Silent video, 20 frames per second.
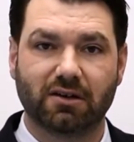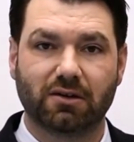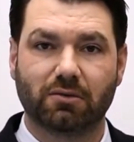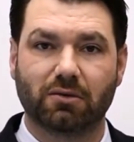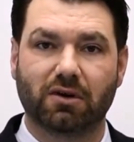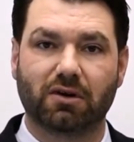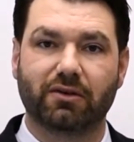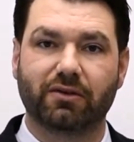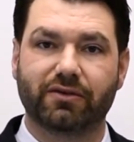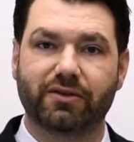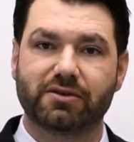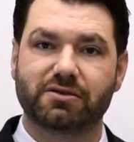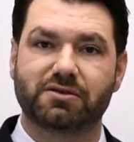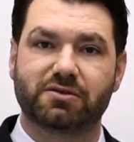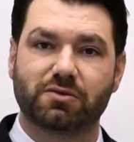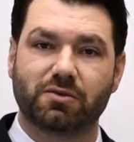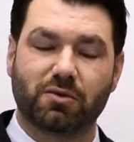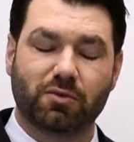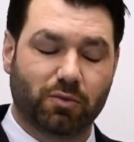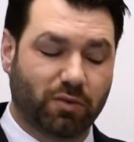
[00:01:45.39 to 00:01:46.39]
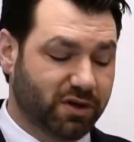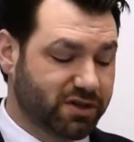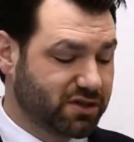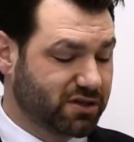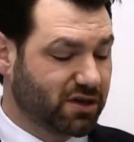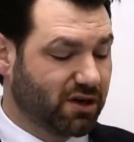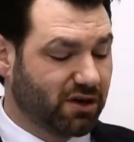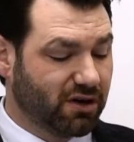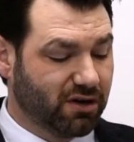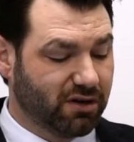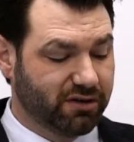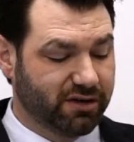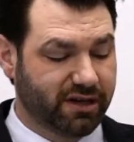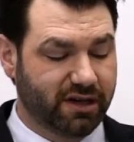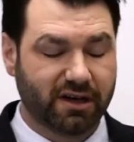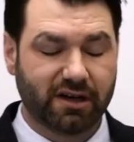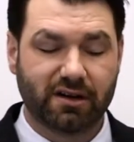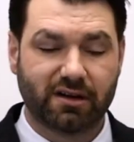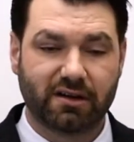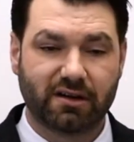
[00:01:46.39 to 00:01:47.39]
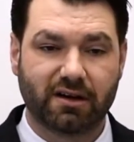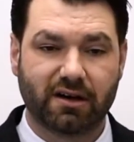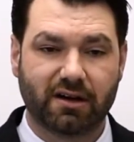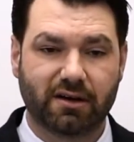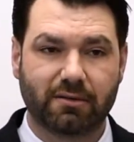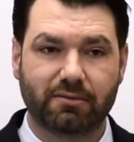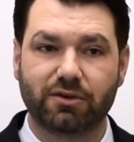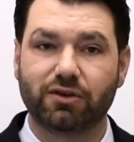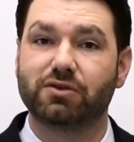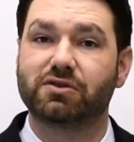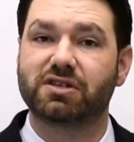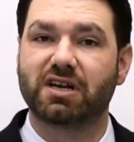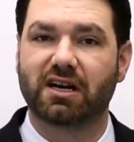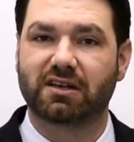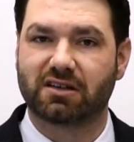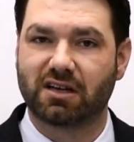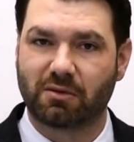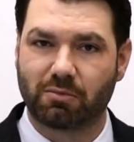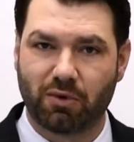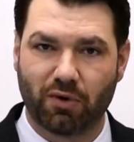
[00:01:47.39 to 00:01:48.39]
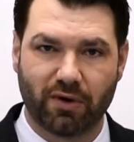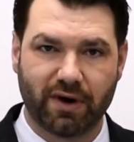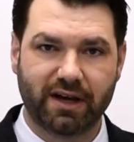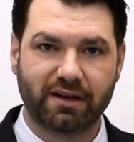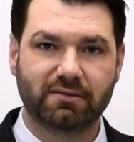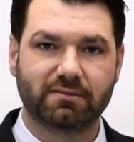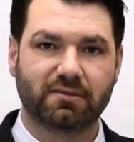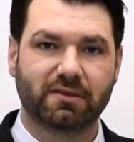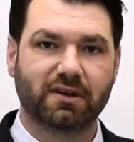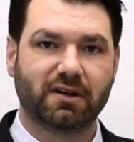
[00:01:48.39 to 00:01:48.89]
Well, there's what's called a eutectic point,